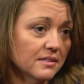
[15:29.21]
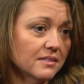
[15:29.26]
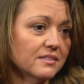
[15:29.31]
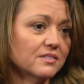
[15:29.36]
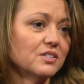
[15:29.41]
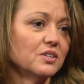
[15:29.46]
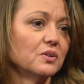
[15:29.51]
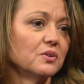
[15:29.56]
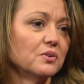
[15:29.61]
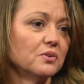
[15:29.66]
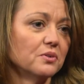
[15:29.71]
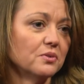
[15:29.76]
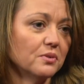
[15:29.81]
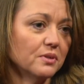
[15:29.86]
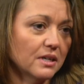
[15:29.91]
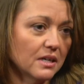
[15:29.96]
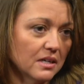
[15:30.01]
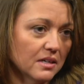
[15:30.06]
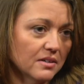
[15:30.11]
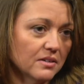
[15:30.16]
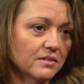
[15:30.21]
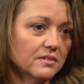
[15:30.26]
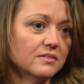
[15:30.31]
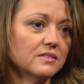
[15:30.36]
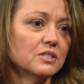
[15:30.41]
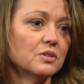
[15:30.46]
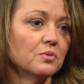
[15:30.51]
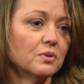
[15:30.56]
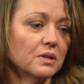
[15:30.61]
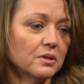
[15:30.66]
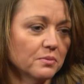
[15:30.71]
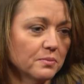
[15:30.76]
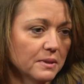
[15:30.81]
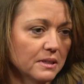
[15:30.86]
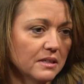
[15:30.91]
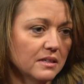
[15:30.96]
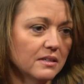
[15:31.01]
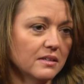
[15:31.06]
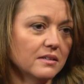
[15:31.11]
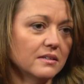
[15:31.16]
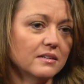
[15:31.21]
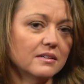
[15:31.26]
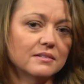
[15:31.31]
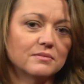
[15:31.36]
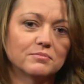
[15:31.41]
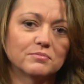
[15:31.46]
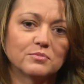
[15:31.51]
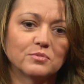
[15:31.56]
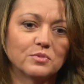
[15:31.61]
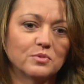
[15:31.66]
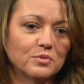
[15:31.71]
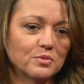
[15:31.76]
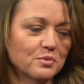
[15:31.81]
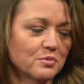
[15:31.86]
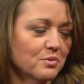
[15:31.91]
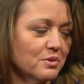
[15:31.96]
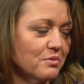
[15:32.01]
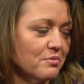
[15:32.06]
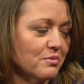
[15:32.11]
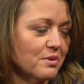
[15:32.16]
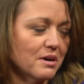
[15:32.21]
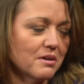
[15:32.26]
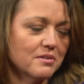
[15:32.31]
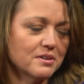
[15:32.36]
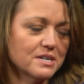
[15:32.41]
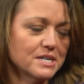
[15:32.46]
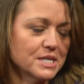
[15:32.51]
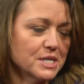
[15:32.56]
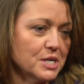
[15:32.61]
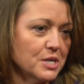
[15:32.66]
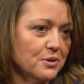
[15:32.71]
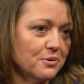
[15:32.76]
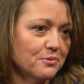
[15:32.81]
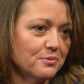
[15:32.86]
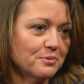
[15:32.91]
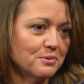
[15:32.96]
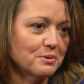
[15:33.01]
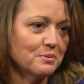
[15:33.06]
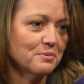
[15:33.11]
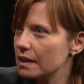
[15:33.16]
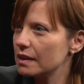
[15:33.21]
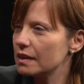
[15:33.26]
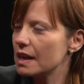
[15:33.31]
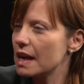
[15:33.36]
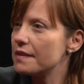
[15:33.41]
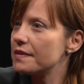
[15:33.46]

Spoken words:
So it'll be, we're raring to go. We're ready to.